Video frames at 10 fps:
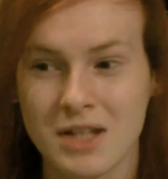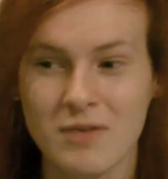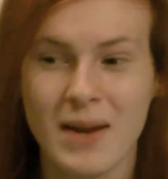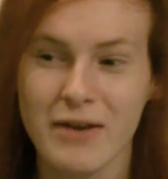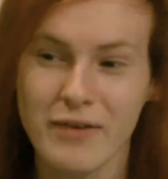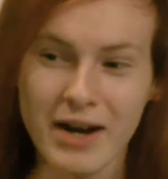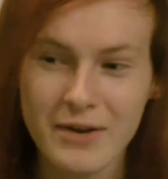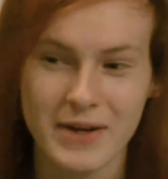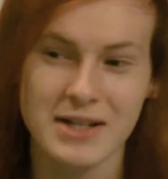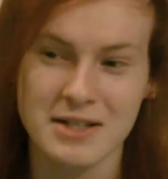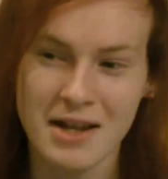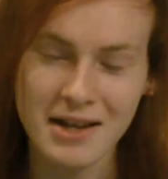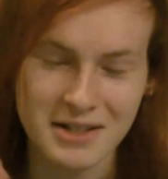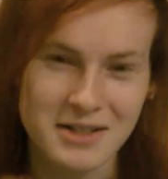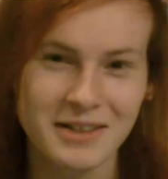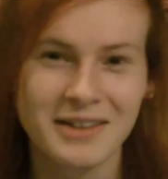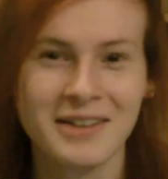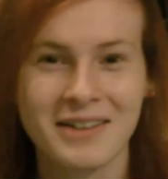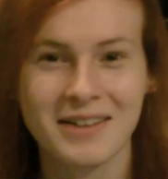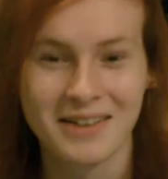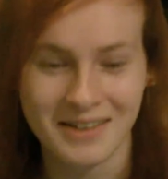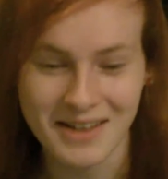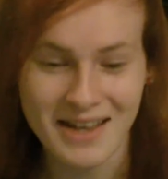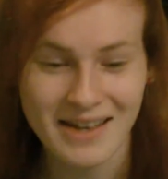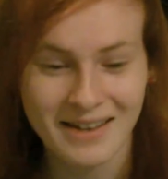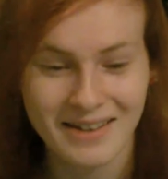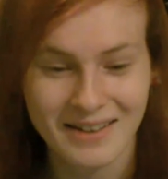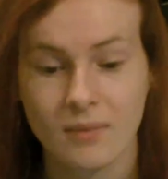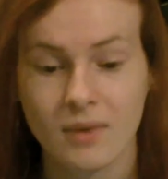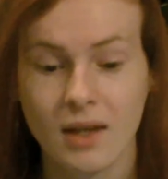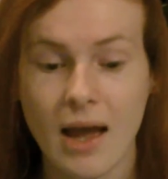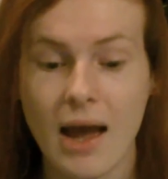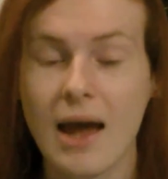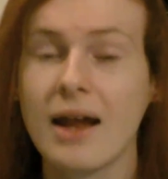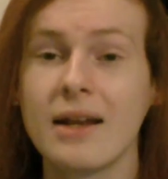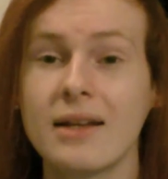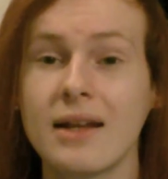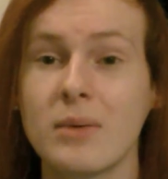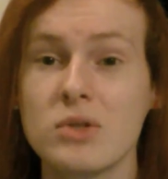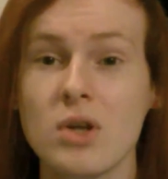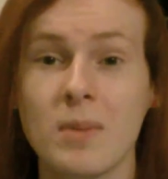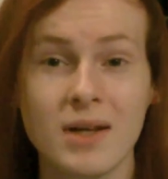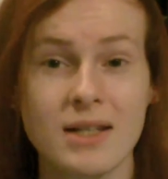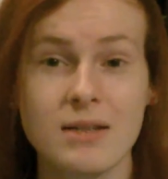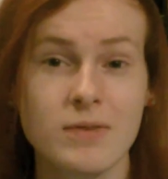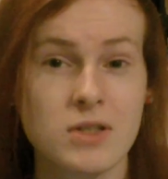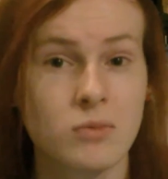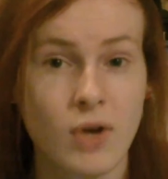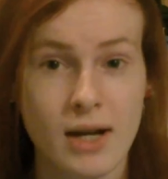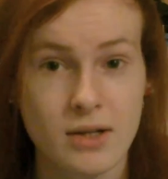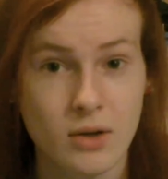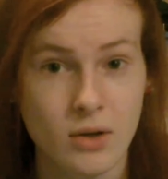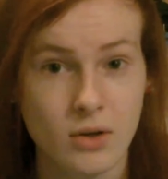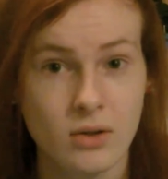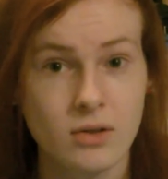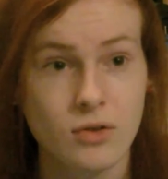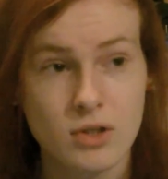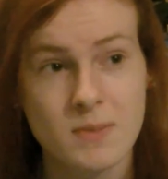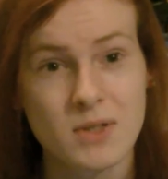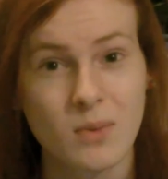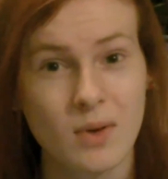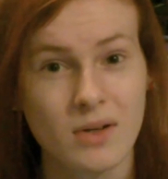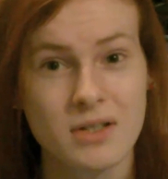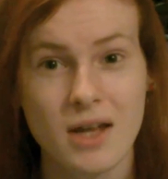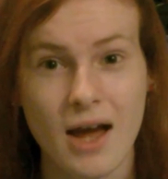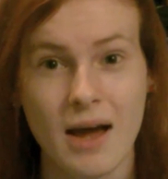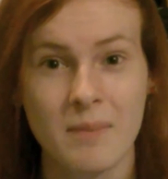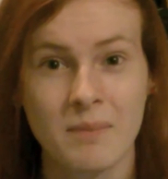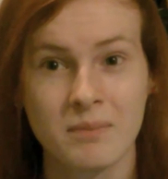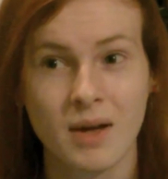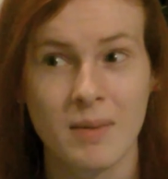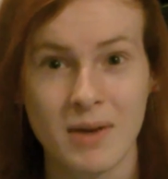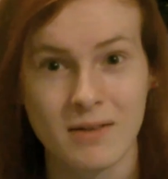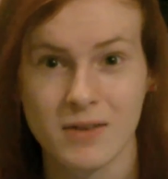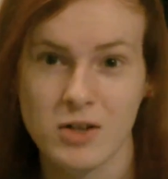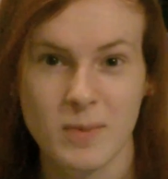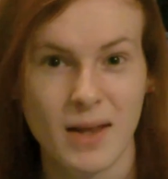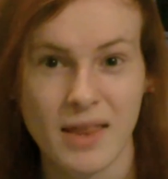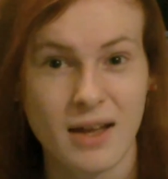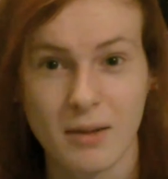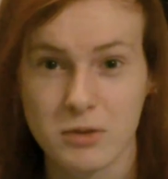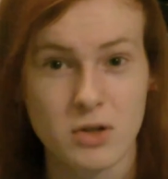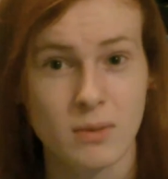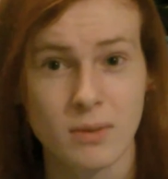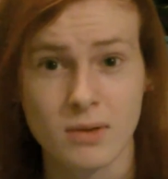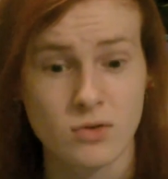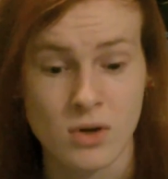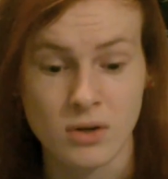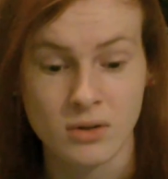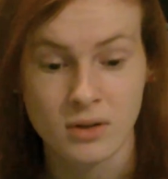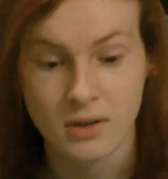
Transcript: "So I made Radio Hood, it's nice, yeah." And I was nominated for some Radio Hood Christmas Awards. Um, I made a video about that, so I'll run through.